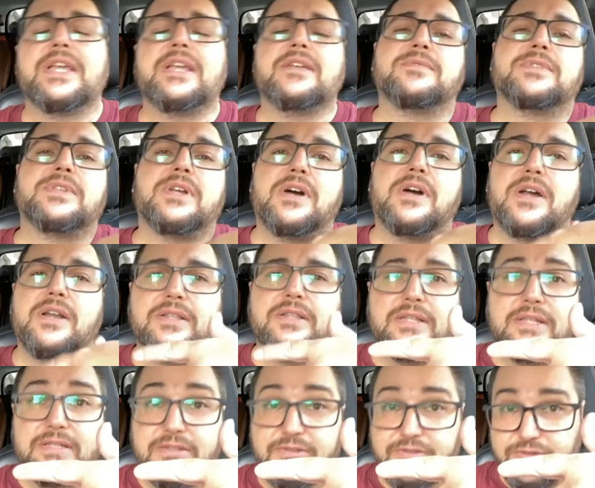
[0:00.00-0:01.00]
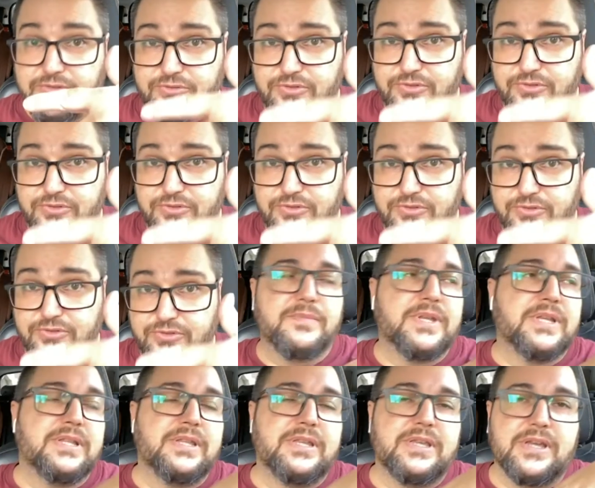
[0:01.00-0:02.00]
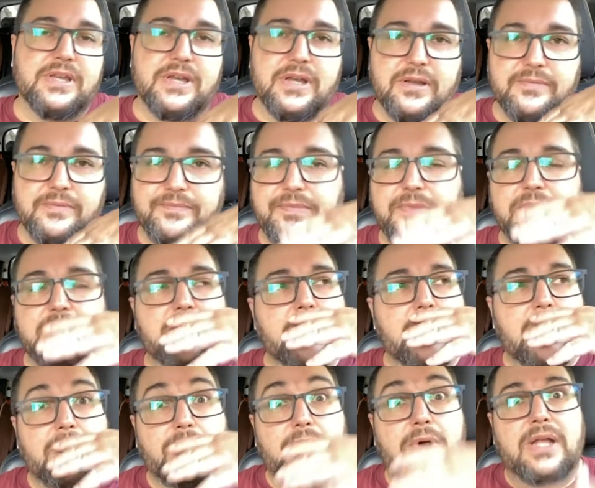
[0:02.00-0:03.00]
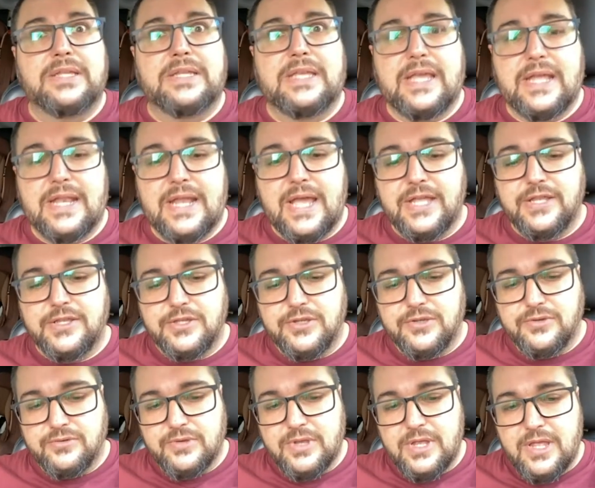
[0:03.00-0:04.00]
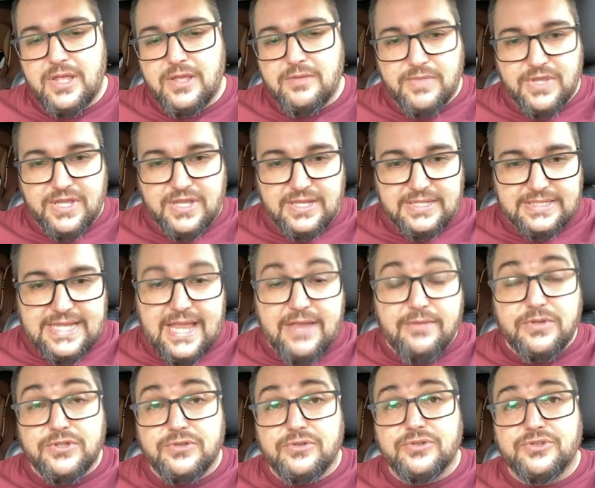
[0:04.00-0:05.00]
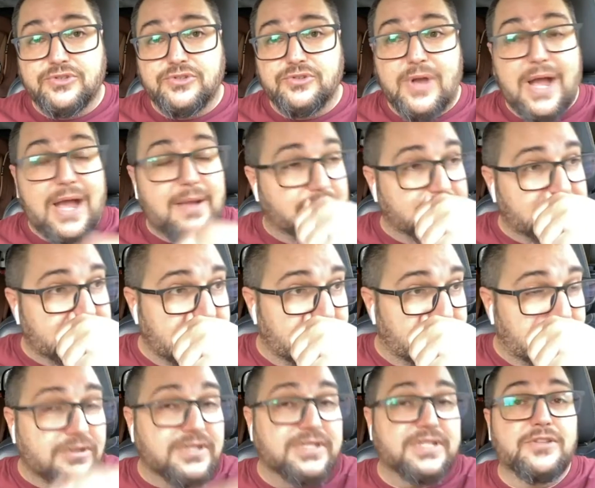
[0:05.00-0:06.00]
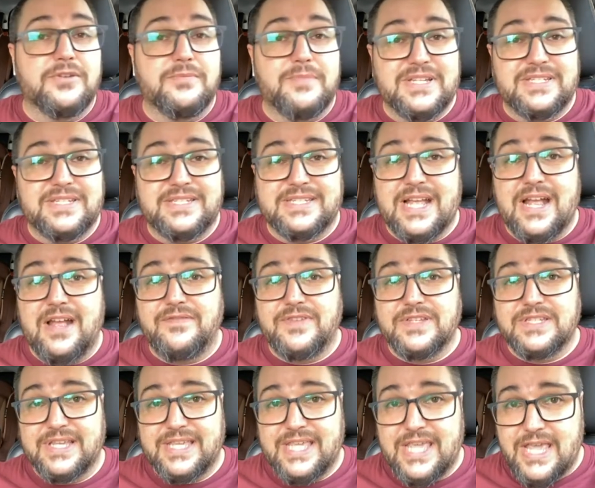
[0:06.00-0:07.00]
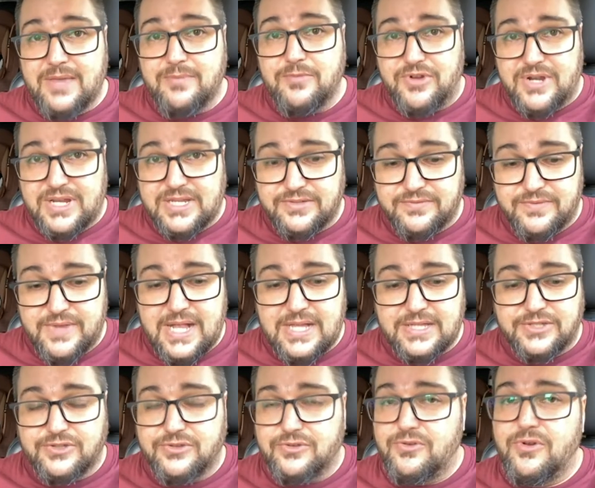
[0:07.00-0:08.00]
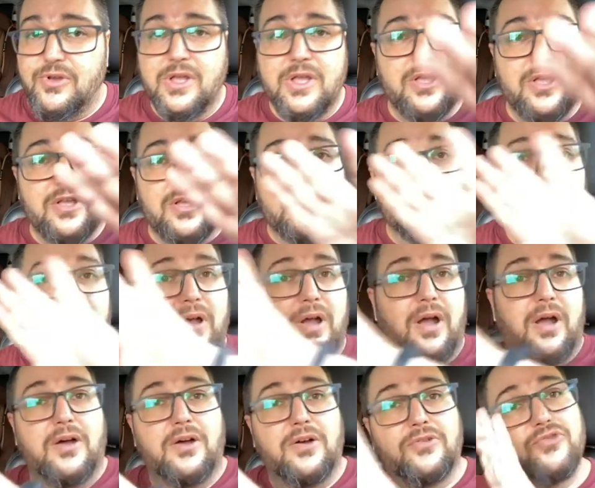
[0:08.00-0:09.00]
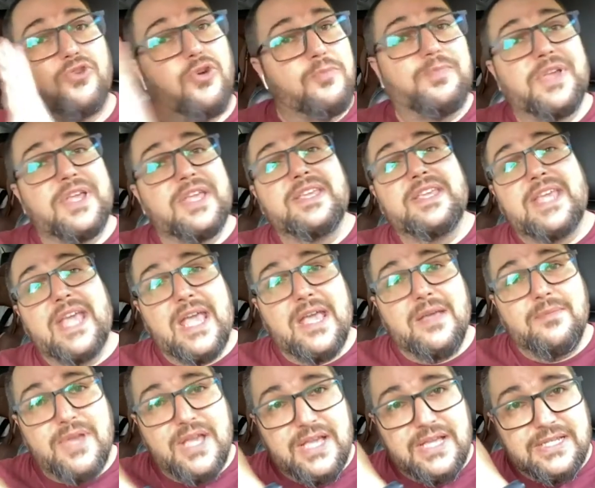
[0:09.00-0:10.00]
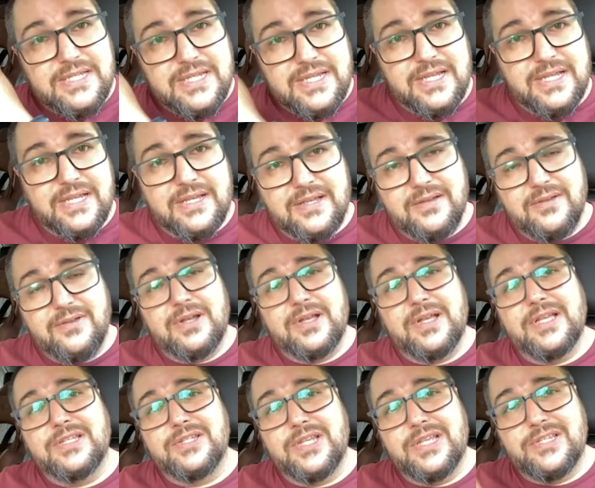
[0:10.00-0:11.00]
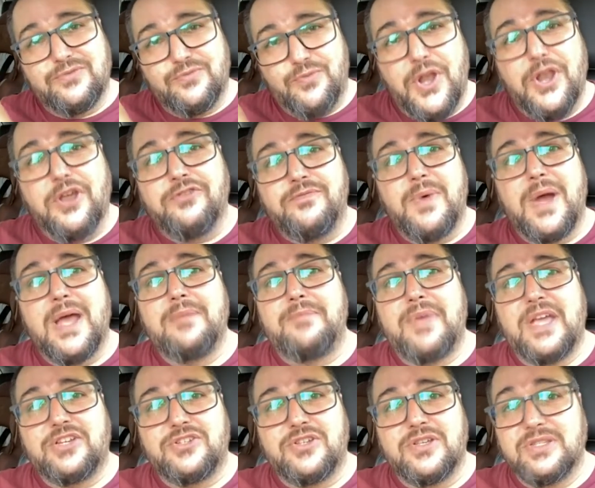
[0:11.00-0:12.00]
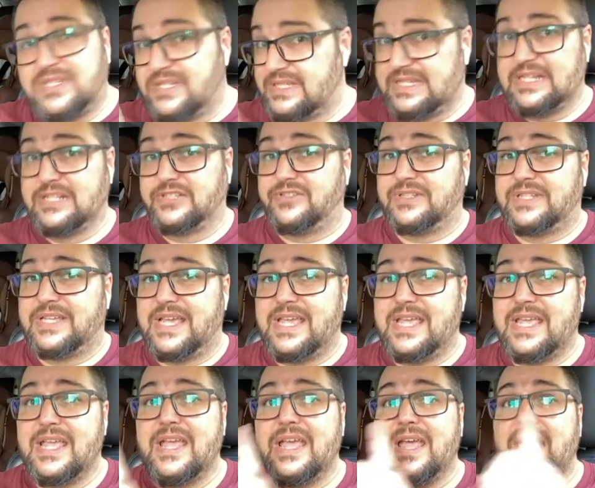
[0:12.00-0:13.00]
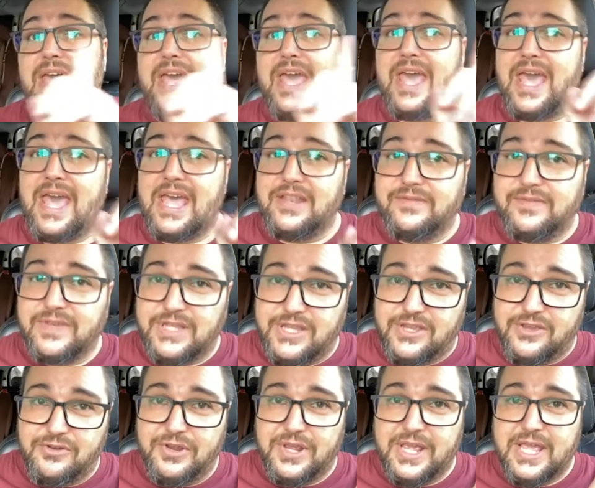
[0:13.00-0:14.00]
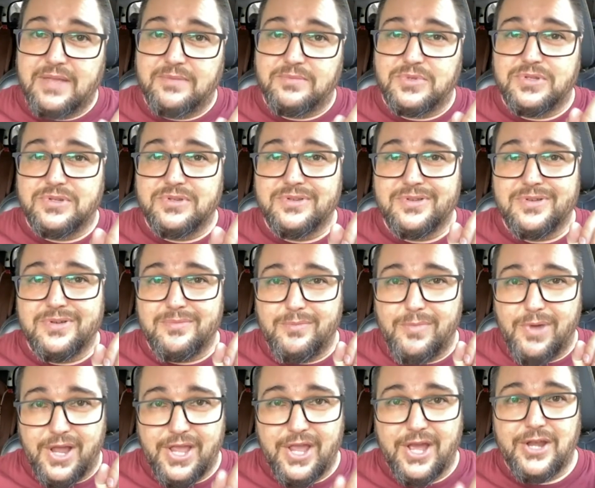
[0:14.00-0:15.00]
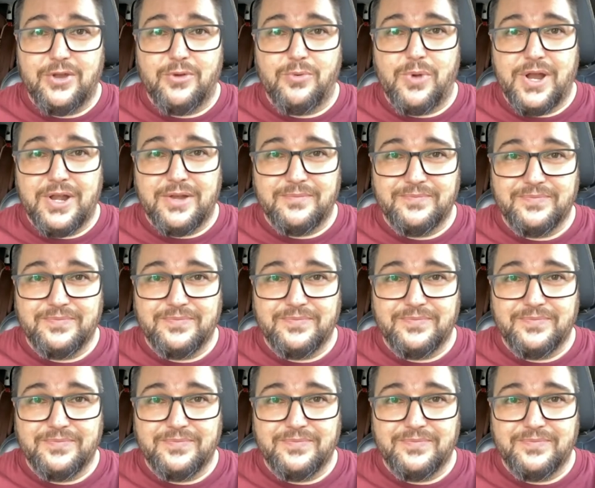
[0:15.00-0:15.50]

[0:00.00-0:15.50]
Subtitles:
games, are addicted to social media. What can I do? Because I'm still consider myself as a gamer as well. So role playing game is one of my passions still today, and video games my other one.